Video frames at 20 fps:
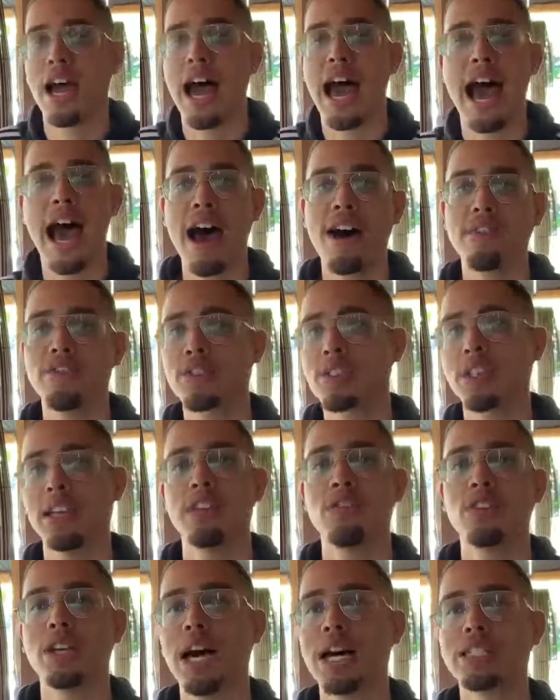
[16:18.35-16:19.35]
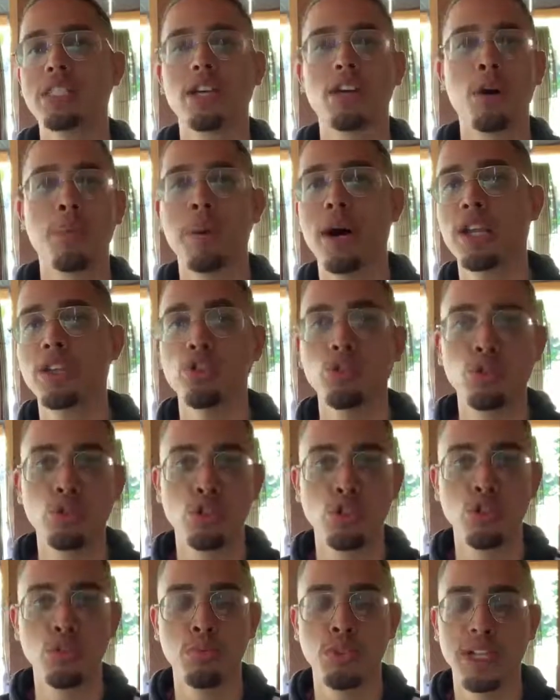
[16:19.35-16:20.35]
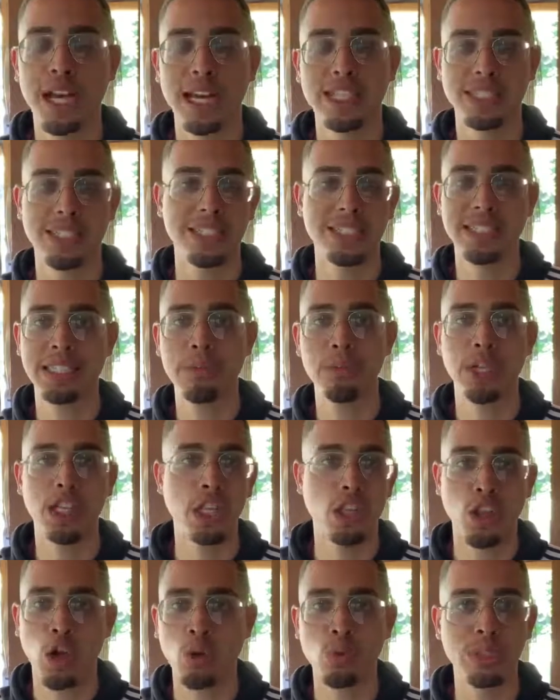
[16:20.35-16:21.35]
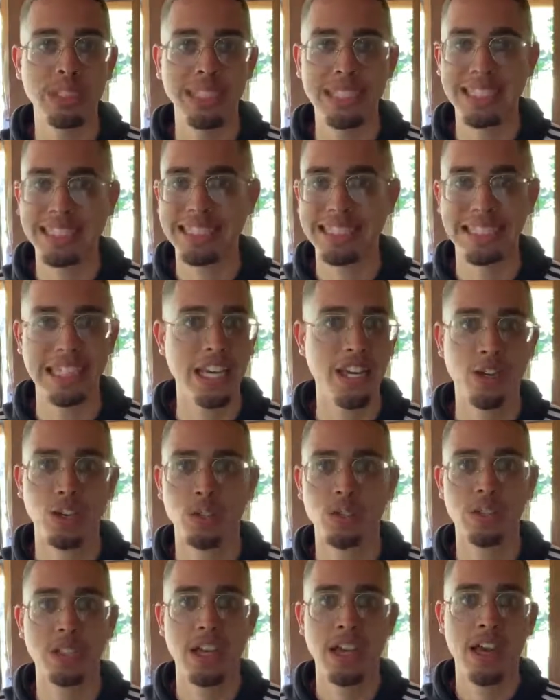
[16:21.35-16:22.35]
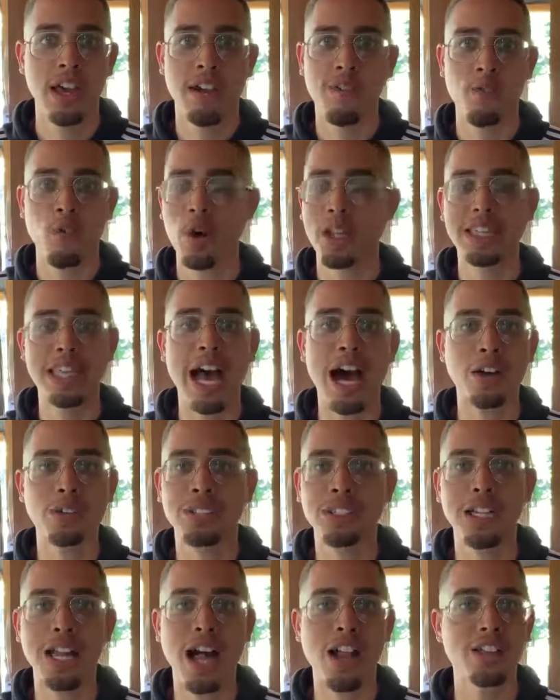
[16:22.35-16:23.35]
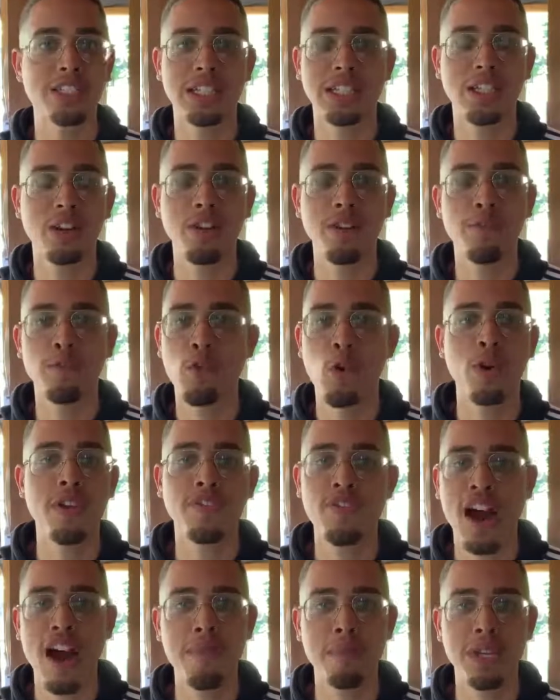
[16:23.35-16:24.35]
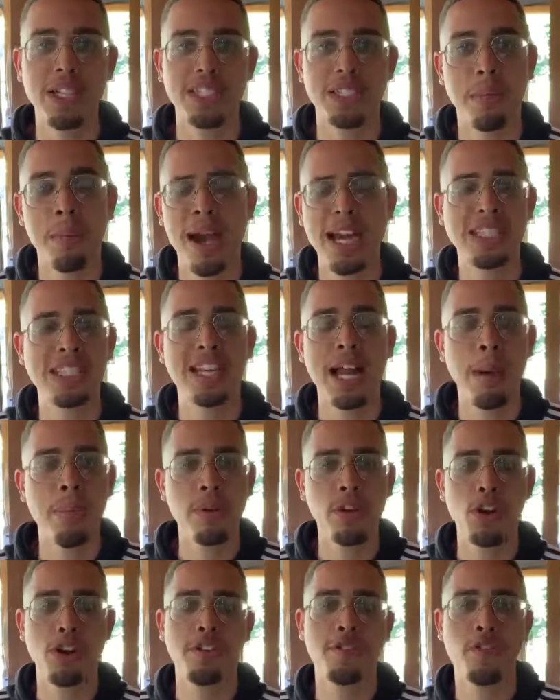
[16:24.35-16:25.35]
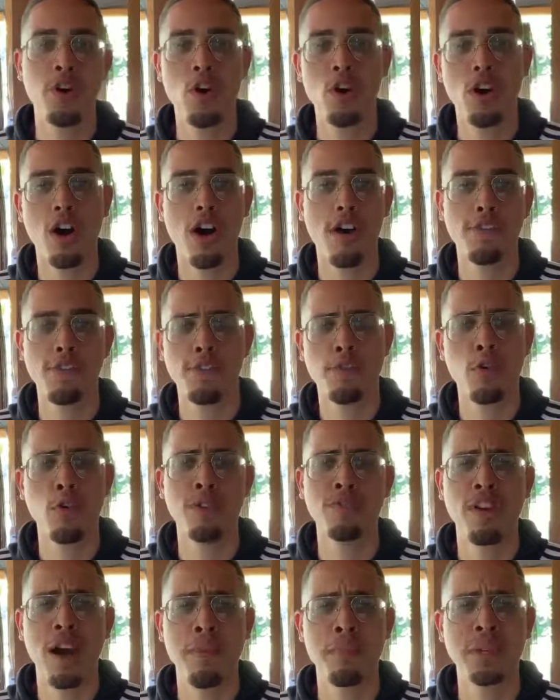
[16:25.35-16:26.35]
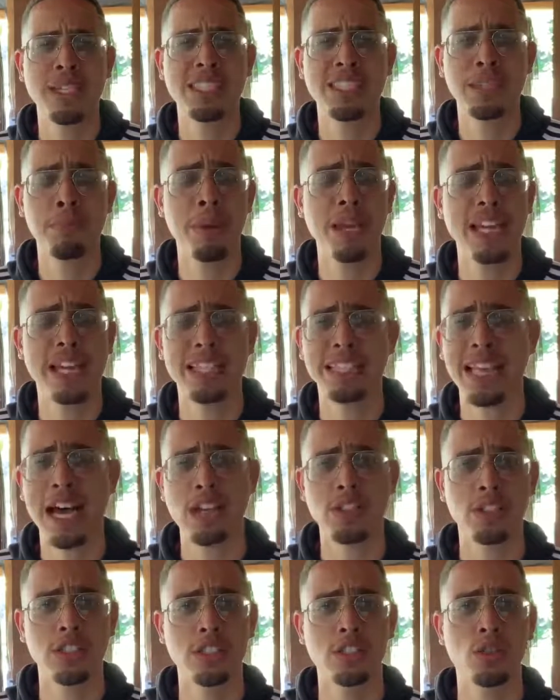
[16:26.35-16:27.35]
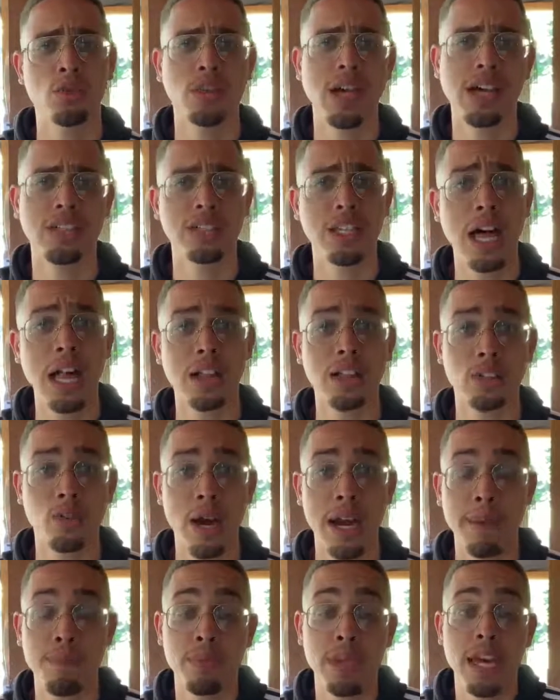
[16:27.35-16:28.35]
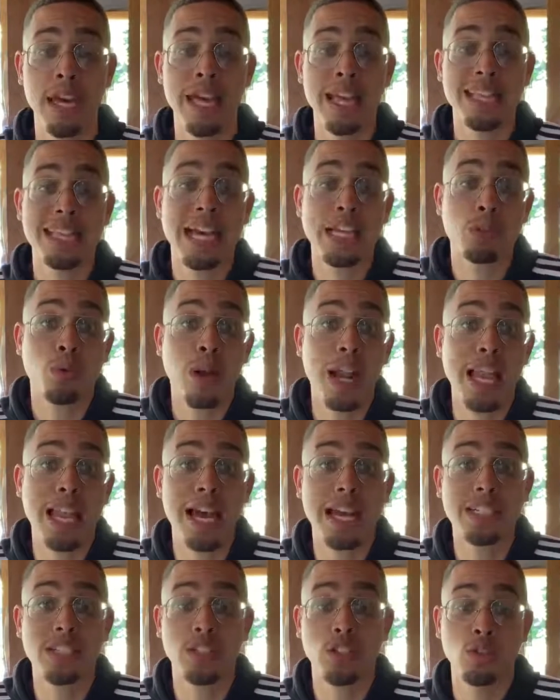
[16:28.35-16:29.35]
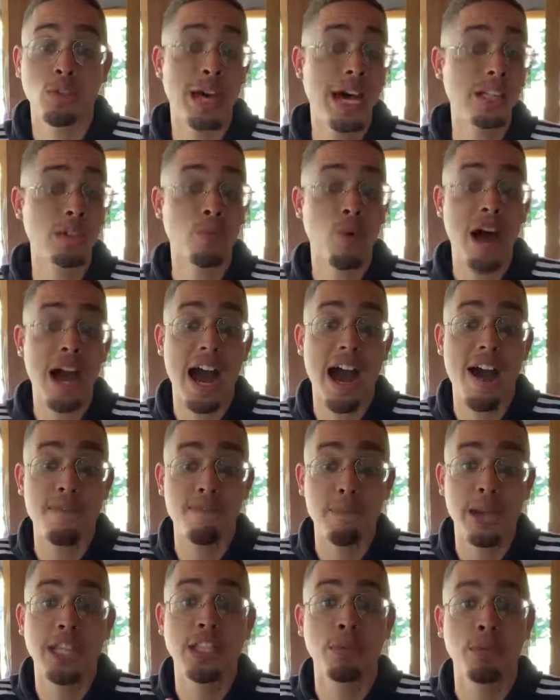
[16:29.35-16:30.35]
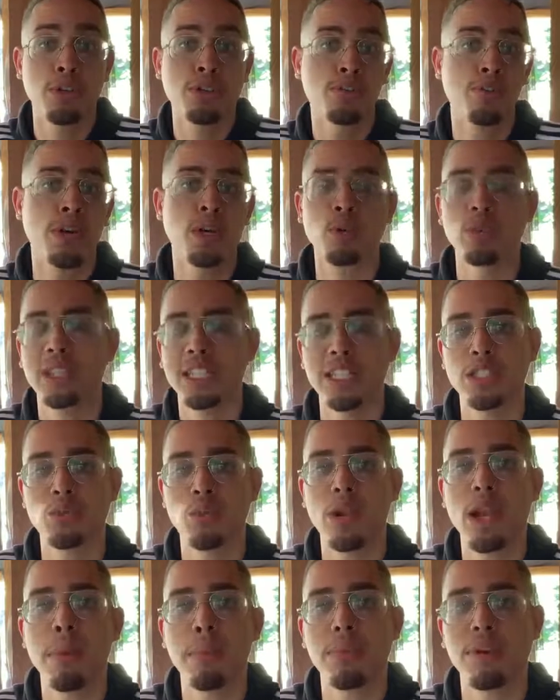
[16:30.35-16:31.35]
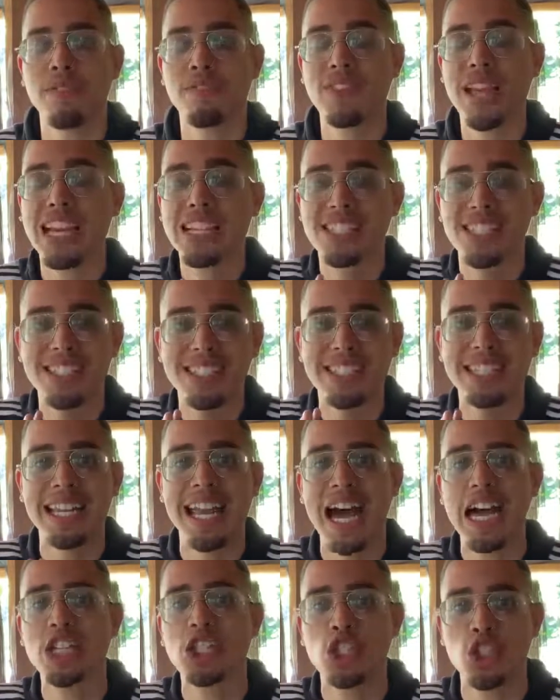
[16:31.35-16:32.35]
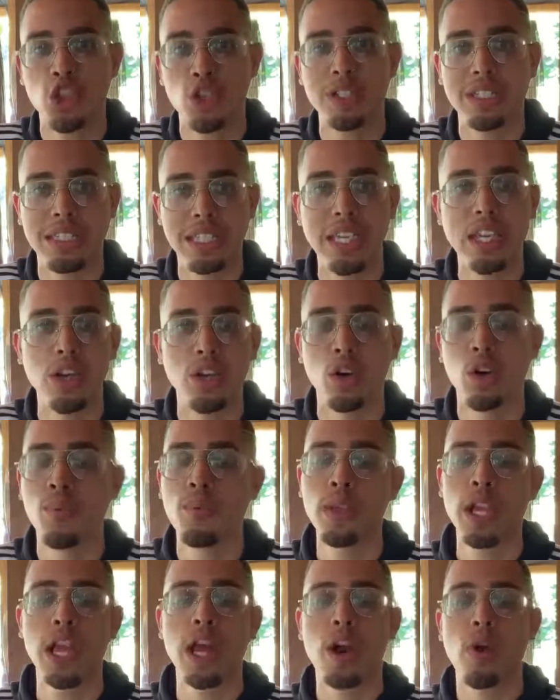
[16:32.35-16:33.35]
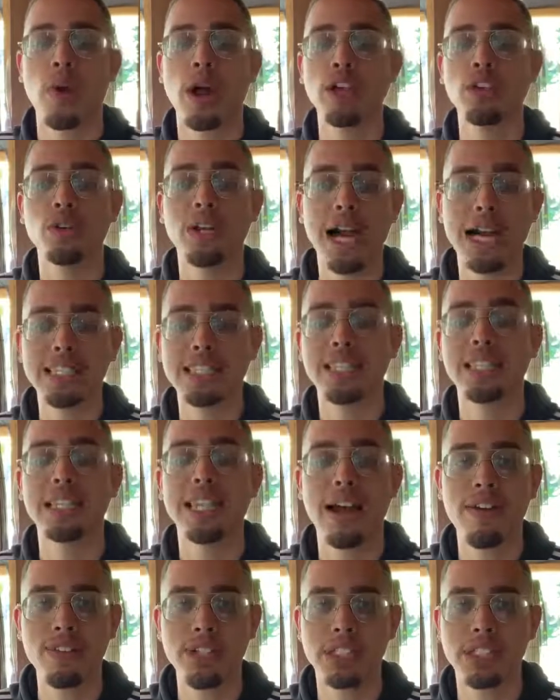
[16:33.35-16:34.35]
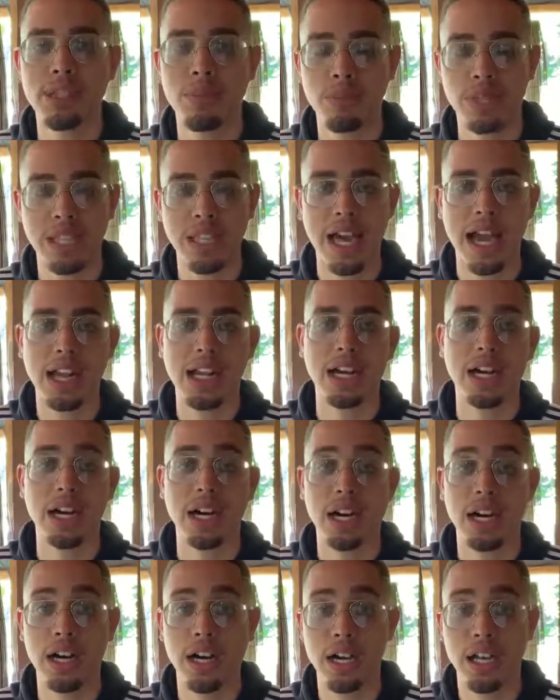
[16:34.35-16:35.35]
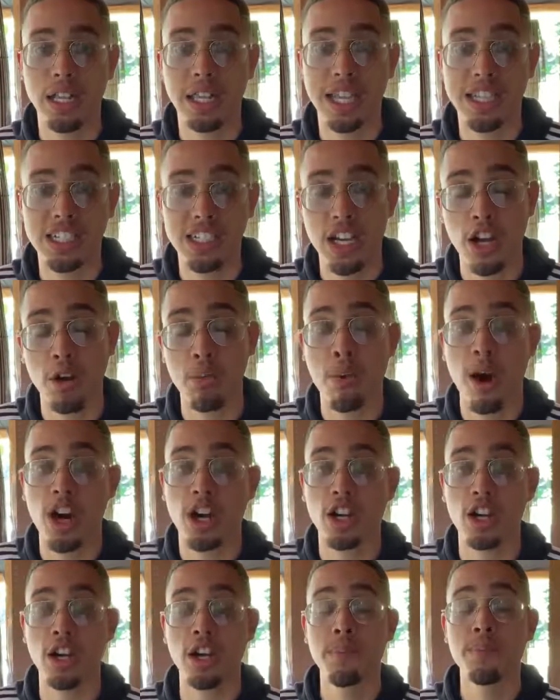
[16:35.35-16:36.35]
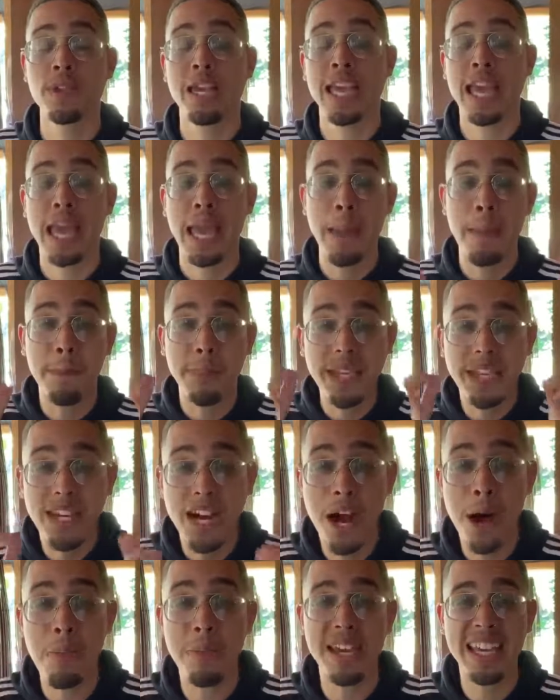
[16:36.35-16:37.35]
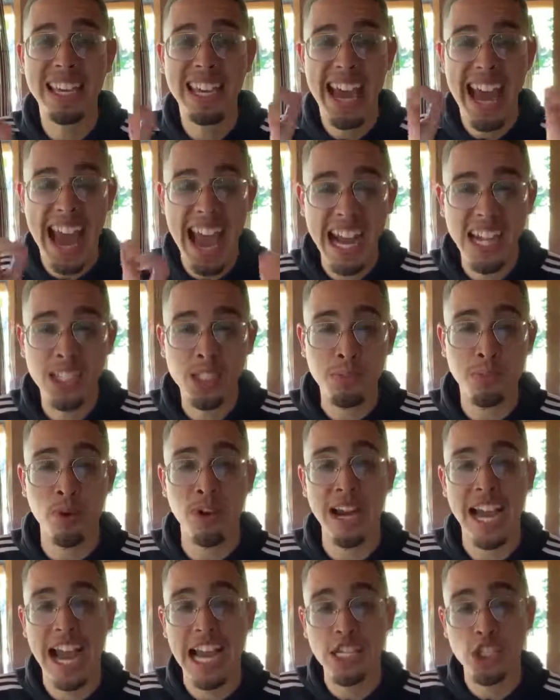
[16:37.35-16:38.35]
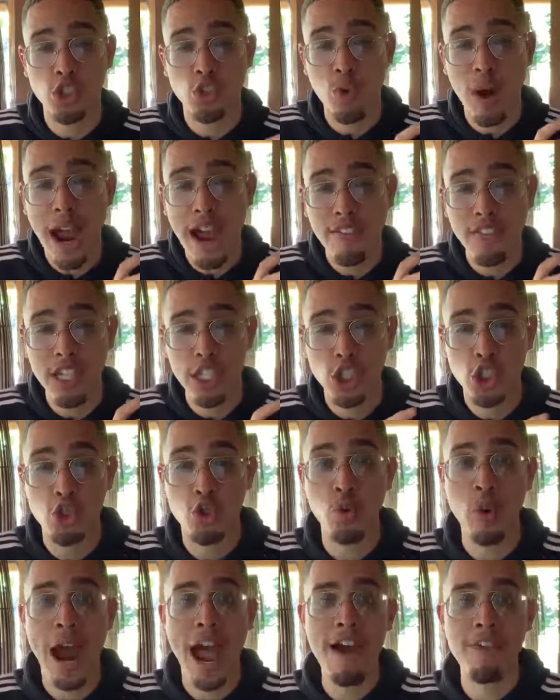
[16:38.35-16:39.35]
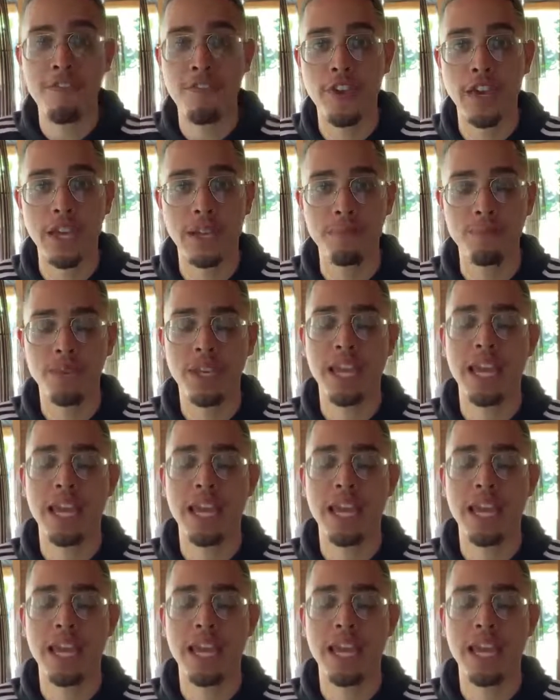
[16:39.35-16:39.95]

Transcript: I have, if you guys look on my YouTube, you guys can see me closing deals for a thousand dollars in literally forty-five minutes. Imagine hopping on a phone call for forty-five minutes and making a thousand or two thousand dollars, right? That's what I like to do. That's why I've made the most money with Easy One Up. But if that's just not your deal, right, you guys can leverage something like a, a Legendary Marketer and become an expert at driving traffic.